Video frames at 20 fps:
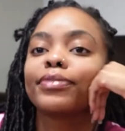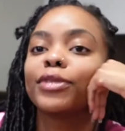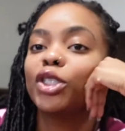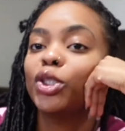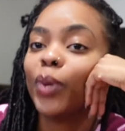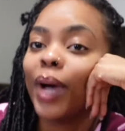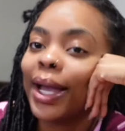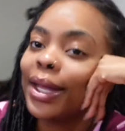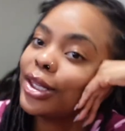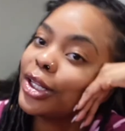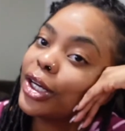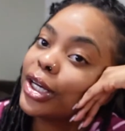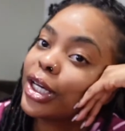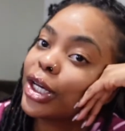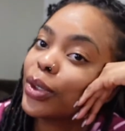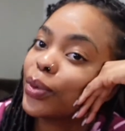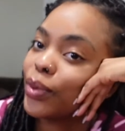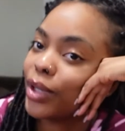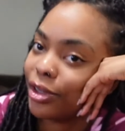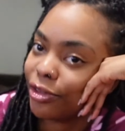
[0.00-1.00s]
Do I look
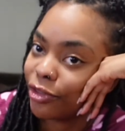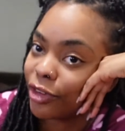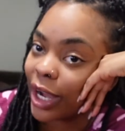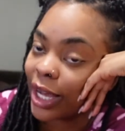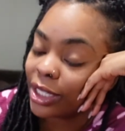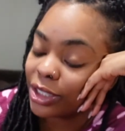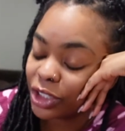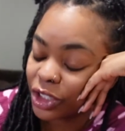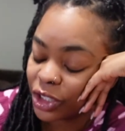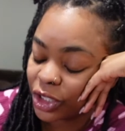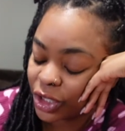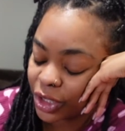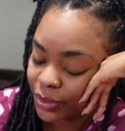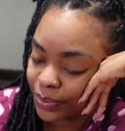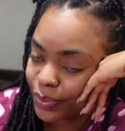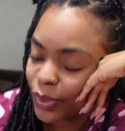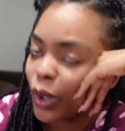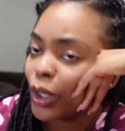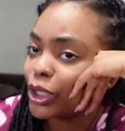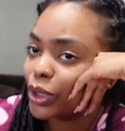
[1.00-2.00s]
refreshed
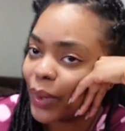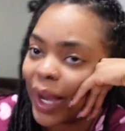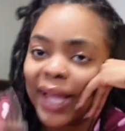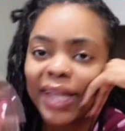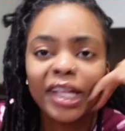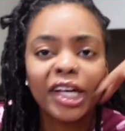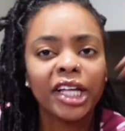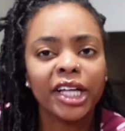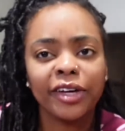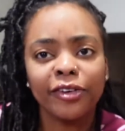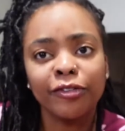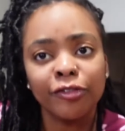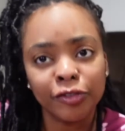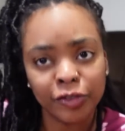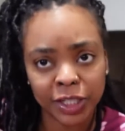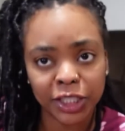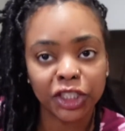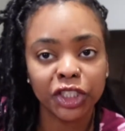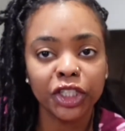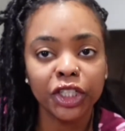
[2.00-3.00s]
or do I look
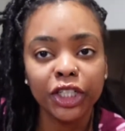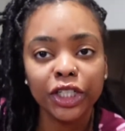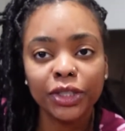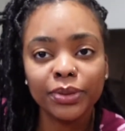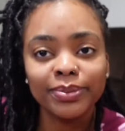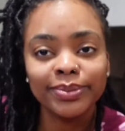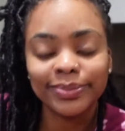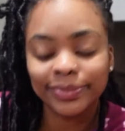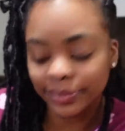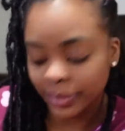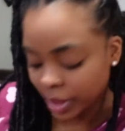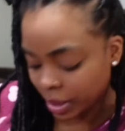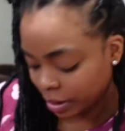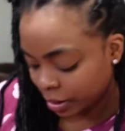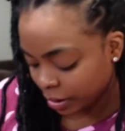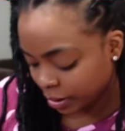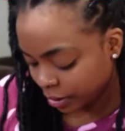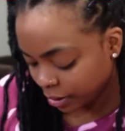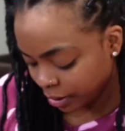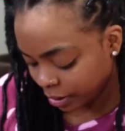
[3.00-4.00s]
fresher?
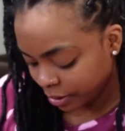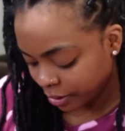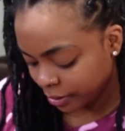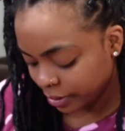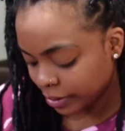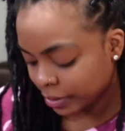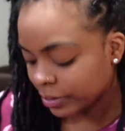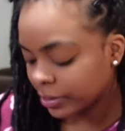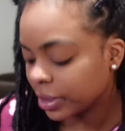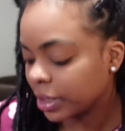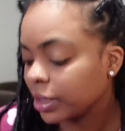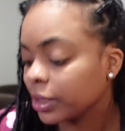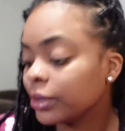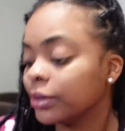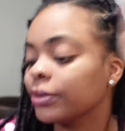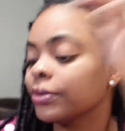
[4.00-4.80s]
Hold on.